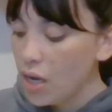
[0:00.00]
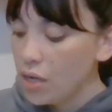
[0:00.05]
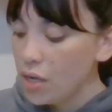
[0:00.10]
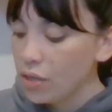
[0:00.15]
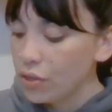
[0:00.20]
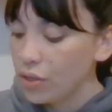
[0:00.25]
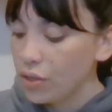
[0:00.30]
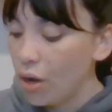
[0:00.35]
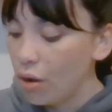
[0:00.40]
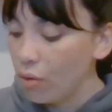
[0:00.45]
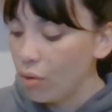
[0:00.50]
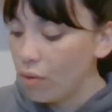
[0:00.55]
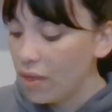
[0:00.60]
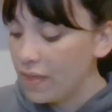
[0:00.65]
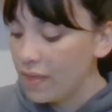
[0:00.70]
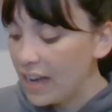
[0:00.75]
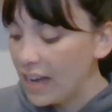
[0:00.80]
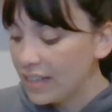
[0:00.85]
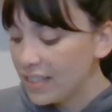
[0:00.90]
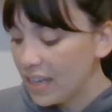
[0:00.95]
So
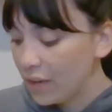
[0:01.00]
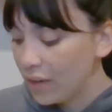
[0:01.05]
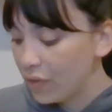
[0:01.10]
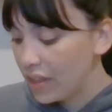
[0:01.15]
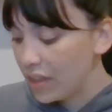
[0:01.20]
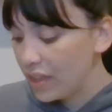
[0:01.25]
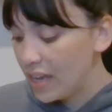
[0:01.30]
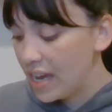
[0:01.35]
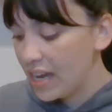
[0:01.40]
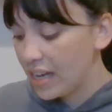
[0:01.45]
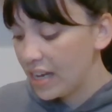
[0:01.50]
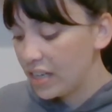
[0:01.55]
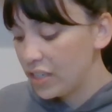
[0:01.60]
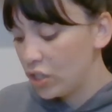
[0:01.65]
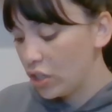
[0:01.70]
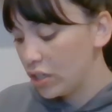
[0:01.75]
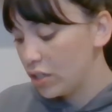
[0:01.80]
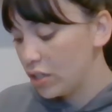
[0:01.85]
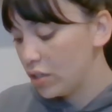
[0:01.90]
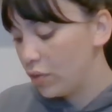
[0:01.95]
that's everything
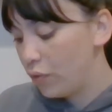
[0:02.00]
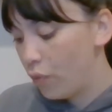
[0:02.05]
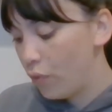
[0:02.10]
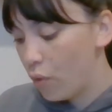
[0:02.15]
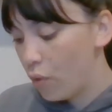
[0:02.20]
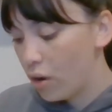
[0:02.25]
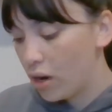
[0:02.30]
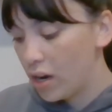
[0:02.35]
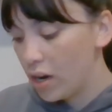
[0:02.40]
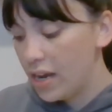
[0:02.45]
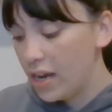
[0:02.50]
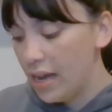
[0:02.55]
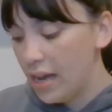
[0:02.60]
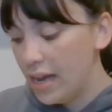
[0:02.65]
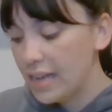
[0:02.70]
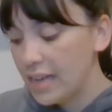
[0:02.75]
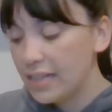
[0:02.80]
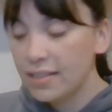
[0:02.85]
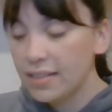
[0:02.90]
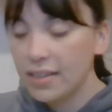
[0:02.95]
just for
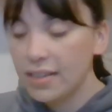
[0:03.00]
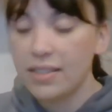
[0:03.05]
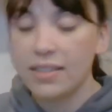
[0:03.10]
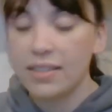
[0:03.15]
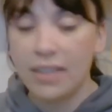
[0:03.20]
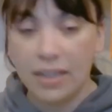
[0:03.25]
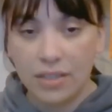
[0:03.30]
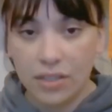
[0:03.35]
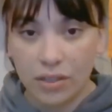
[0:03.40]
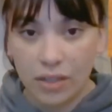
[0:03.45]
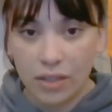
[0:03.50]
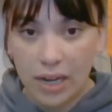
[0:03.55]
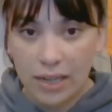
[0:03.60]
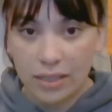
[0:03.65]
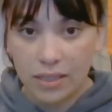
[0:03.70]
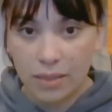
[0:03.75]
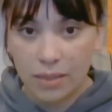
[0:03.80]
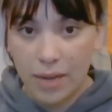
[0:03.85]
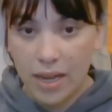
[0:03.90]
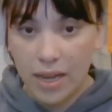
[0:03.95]
his dental
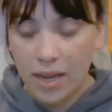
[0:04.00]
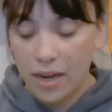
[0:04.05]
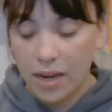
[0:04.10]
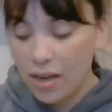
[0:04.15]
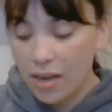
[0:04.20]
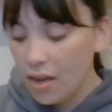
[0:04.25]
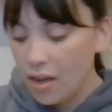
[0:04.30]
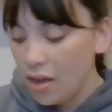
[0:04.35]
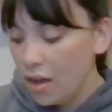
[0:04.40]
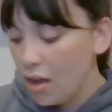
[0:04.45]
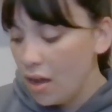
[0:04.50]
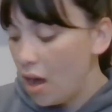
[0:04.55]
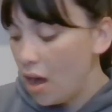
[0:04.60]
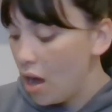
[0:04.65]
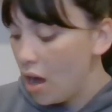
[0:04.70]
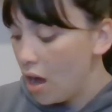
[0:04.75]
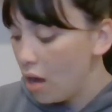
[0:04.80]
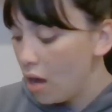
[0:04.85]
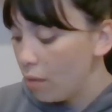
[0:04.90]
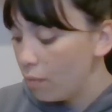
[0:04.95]
estimate.
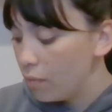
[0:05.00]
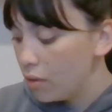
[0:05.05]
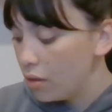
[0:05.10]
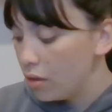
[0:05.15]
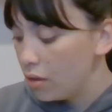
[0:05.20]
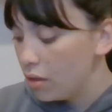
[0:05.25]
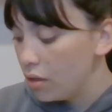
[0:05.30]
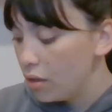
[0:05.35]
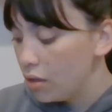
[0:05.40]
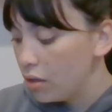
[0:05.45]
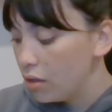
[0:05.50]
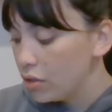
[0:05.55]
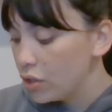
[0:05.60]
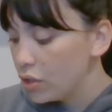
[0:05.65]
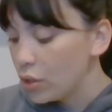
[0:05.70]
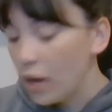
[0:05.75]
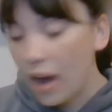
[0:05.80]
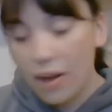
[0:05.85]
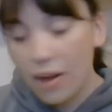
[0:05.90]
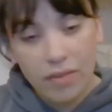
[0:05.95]
Do
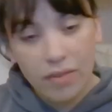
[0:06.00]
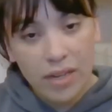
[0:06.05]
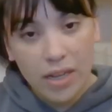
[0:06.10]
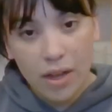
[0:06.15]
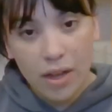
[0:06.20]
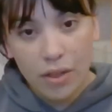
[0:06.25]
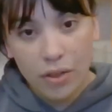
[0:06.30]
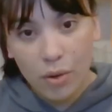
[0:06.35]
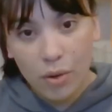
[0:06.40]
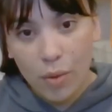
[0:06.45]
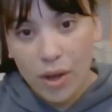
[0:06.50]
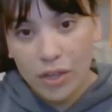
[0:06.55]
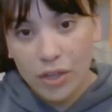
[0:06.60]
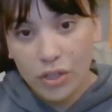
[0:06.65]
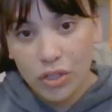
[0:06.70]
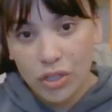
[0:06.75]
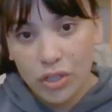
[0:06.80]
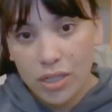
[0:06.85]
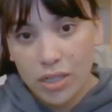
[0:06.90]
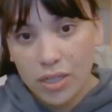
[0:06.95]
you have any other
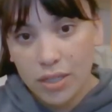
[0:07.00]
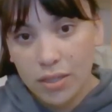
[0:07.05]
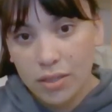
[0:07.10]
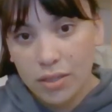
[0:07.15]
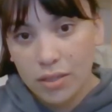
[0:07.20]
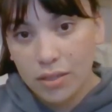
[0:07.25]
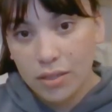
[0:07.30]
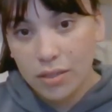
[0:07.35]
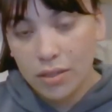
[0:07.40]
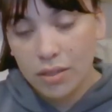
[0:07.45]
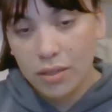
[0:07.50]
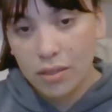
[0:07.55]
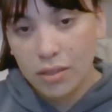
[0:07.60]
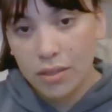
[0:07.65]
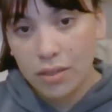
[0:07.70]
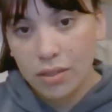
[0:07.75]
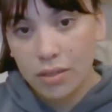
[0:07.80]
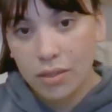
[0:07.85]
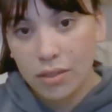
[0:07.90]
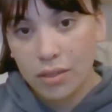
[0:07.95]
questions?
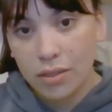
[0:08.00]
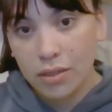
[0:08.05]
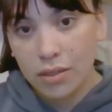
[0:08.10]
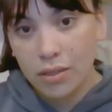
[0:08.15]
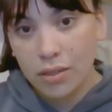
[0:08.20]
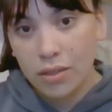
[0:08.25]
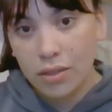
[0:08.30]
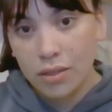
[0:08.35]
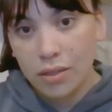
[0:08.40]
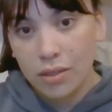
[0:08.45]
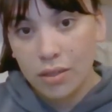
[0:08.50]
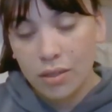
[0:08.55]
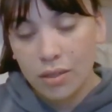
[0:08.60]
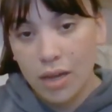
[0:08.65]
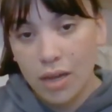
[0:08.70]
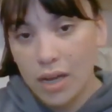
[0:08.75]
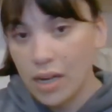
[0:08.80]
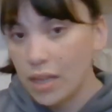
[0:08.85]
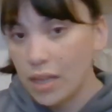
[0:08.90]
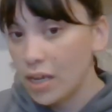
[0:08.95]

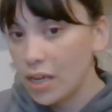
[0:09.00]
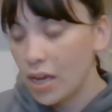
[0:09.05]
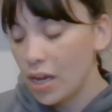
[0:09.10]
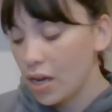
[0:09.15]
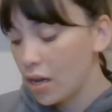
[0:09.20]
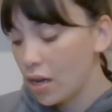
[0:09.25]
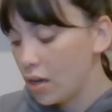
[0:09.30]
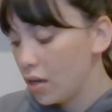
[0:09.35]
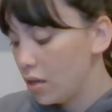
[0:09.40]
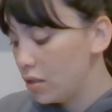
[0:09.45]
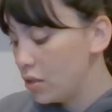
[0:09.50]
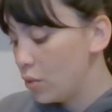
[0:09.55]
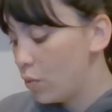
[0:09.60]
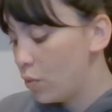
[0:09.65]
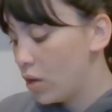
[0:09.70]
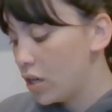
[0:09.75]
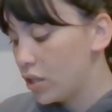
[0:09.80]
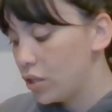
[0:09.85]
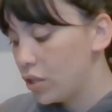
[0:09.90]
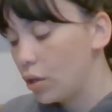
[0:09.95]
Anything you
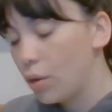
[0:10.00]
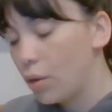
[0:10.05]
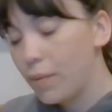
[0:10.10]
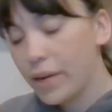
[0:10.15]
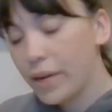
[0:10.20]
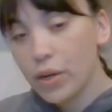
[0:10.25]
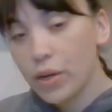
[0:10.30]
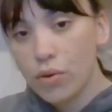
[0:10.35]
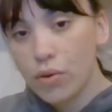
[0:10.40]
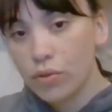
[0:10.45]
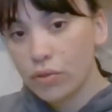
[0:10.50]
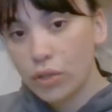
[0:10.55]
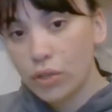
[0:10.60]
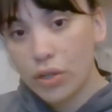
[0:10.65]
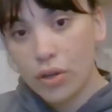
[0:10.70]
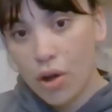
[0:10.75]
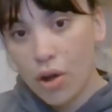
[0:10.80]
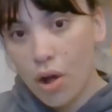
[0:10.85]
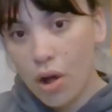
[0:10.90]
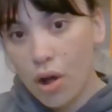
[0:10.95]
wanted to go back over
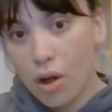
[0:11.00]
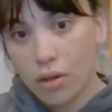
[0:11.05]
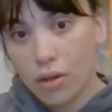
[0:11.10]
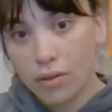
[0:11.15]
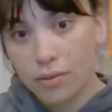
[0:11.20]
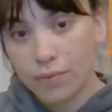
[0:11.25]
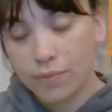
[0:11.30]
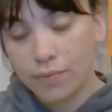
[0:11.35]
at all?